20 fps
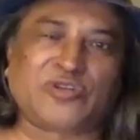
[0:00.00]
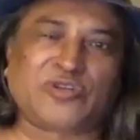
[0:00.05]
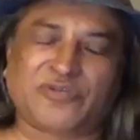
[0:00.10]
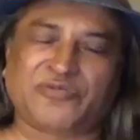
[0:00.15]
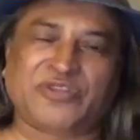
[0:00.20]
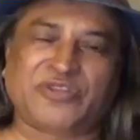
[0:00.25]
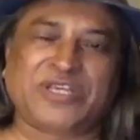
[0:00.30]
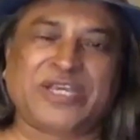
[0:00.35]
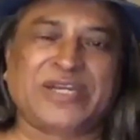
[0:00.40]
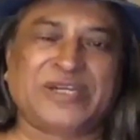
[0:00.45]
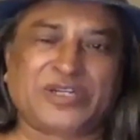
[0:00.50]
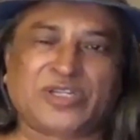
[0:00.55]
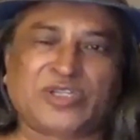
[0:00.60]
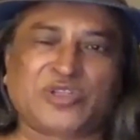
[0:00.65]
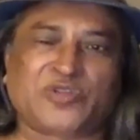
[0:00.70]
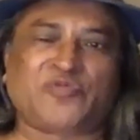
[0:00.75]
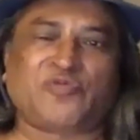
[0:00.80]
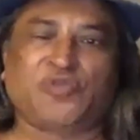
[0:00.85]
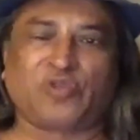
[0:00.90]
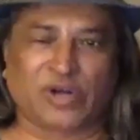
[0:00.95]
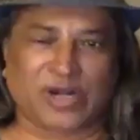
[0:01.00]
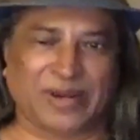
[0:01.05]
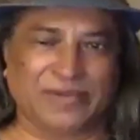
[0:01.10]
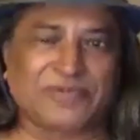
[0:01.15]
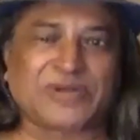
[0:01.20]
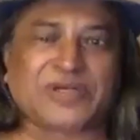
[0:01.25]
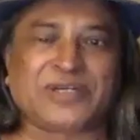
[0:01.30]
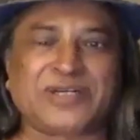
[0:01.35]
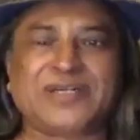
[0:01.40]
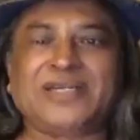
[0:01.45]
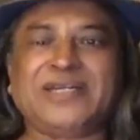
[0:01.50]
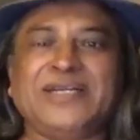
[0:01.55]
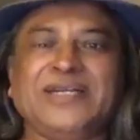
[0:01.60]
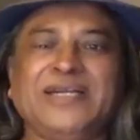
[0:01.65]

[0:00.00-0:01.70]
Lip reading: of theaters forever.